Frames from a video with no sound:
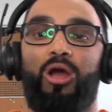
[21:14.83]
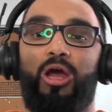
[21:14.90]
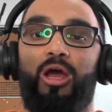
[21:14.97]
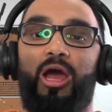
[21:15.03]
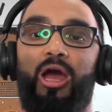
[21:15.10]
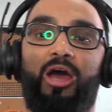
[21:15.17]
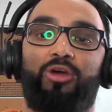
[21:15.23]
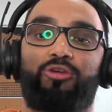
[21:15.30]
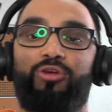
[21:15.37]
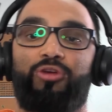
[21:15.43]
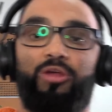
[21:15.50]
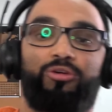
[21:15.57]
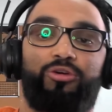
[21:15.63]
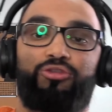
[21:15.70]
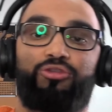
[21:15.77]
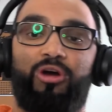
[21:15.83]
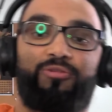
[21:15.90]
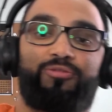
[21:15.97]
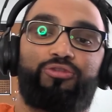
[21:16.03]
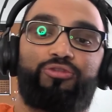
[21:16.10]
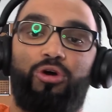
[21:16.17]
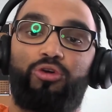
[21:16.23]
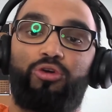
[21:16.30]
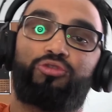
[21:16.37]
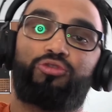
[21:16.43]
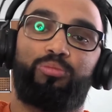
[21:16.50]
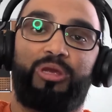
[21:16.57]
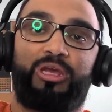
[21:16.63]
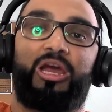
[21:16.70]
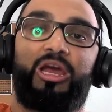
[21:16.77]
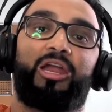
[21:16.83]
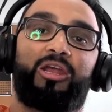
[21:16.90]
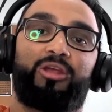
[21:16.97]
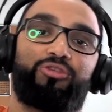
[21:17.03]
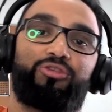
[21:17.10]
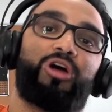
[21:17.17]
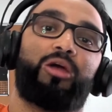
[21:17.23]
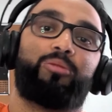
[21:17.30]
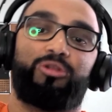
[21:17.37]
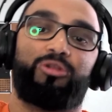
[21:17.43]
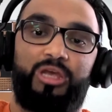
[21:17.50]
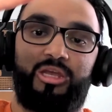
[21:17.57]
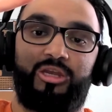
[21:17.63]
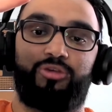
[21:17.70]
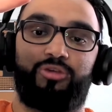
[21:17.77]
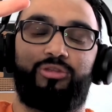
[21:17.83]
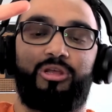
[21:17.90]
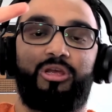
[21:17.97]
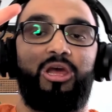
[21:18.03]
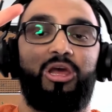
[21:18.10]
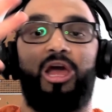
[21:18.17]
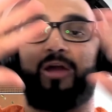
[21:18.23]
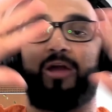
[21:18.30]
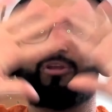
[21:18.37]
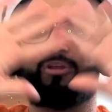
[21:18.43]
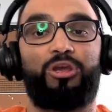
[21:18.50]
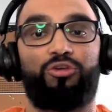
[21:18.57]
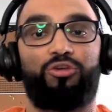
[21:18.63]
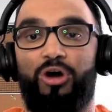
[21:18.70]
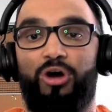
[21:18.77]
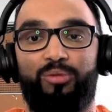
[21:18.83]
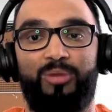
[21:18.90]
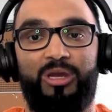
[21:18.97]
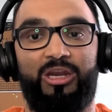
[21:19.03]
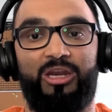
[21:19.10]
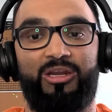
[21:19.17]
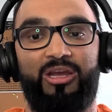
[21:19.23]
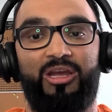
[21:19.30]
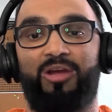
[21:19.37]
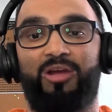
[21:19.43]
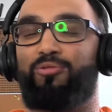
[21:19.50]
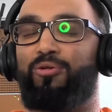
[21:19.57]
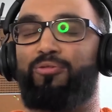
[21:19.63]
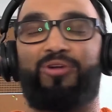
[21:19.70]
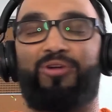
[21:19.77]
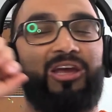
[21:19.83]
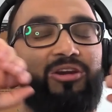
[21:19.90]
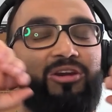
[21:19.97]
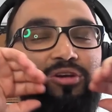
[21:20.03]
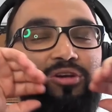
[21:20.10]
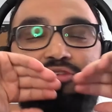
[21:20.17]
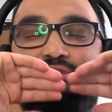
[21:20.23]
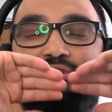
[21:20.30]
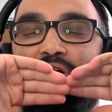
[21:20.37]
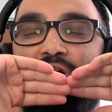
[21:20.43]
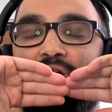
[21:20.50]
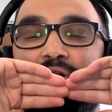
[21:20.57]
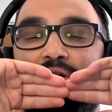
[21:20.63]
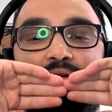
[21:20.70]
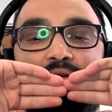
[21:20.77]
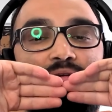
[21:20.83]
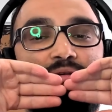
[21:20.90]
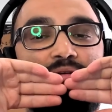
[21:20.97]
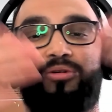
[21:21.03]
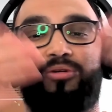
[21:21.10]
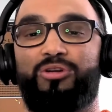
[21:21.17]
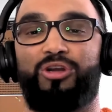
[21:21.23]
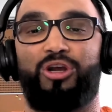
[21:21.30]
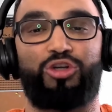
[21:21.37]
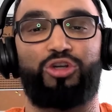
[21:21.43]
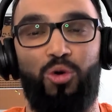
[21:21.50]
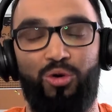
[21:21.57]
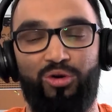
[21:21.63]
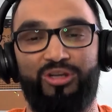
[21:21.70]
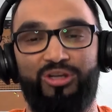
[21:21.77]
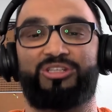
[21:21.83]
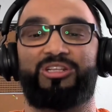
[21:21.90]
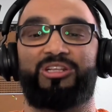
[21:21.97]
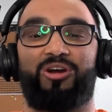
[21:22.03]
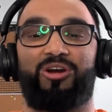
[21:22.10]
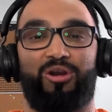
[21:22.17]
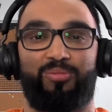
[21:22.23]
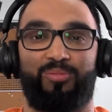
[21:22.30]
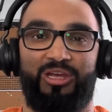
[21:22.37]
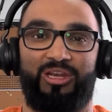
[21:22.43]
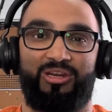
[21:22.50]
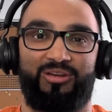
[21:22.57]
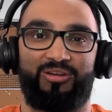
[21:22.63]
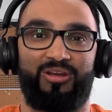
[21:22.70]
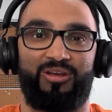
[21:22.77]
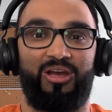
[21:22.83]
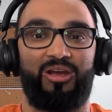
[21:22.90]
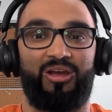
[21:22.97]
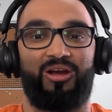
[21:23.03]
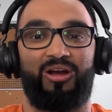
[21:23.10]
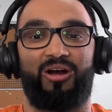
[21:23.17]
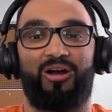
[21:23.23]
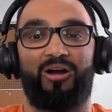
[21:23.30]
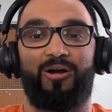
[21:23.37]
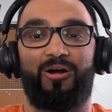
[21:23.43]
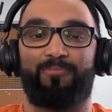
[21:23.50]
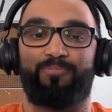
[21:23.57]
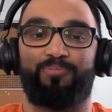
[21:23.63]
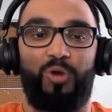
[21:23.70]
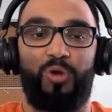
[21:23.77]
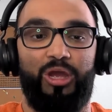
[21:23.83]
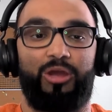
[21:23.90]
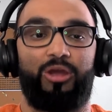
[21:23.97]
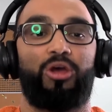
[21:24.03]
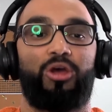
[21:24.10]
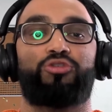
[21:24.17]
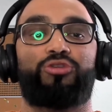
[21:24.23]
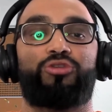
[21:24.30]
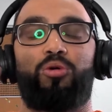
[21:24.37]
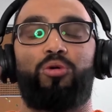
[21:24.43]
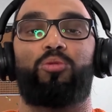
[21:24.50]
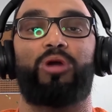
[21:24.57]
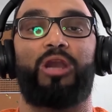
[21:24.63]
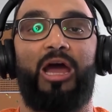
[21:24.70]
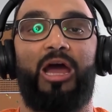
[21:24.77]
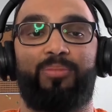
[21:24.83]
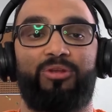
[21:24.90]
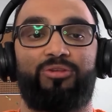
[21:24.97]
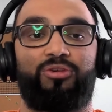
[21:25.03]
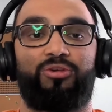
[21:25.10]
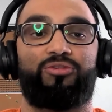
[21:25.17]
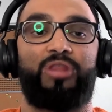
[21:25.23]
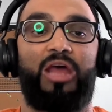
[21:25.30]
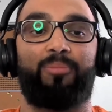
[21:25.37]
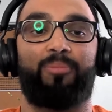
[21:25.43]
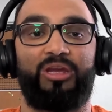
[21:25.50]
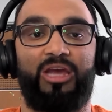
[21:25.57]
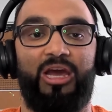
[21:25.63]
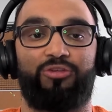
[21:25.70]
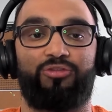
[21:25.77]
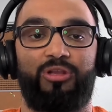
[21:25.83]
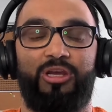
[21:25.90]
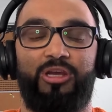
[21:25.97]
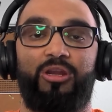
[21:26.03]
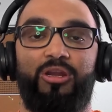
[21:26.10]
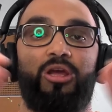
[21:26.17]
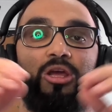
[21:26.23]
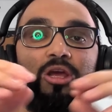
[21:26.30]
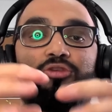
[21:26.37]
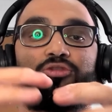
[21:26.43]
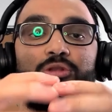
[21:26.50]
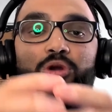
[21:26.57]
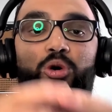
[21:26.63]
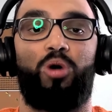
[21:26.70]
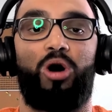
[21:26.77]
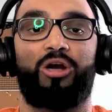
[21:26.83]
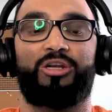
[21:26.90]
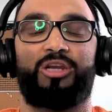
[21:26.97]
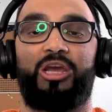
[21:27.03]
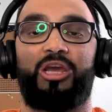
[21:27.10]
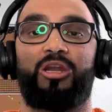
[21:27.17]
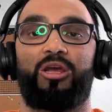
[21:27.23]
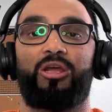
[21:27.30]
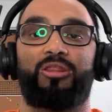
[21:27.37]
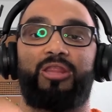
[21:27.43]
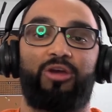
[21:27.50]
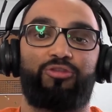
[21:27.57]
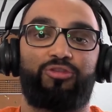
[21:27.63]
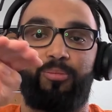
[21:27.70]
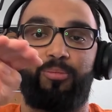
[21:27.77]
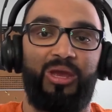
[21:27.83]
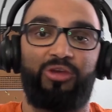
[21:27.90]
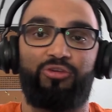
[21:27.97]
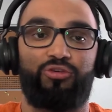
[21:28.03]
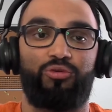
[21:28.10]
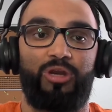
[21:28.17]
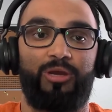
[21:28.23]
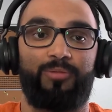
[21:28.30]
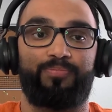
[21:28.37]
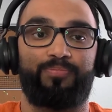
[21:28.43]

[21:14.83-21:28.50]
as other stuff is also being added simultaneously. Everything is automated. Refineries are notoriously automated. Okay, so what happens is naphtha gasoline is low octane. That's the base unit.